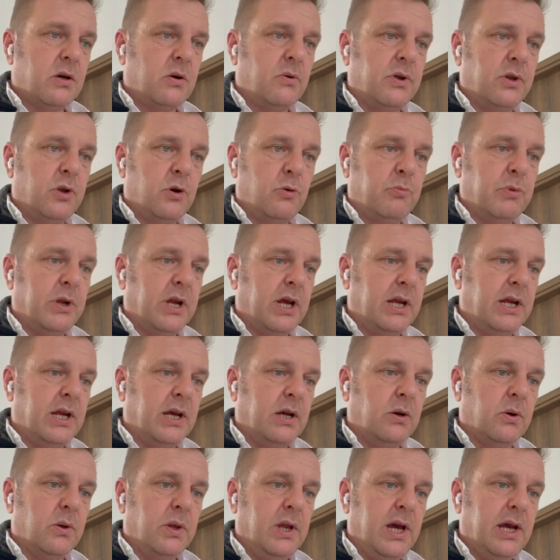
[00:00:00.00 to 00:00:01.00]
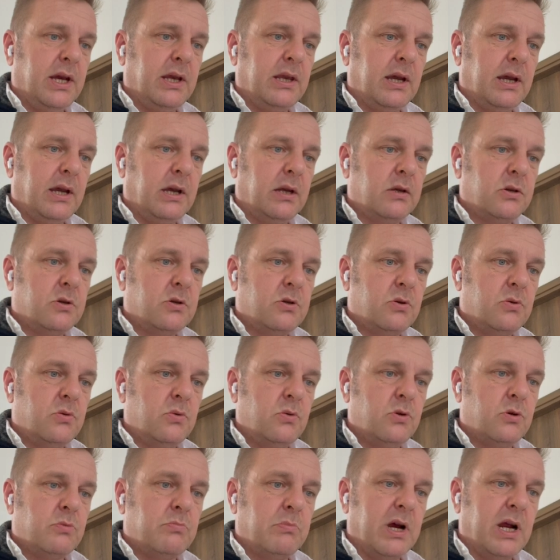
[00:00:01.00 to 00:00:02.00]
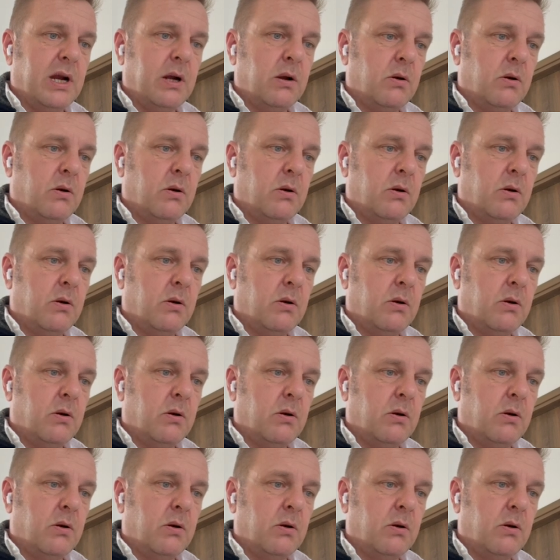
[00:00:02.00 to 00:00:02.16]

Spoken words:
and OpenID Connect. I can choose my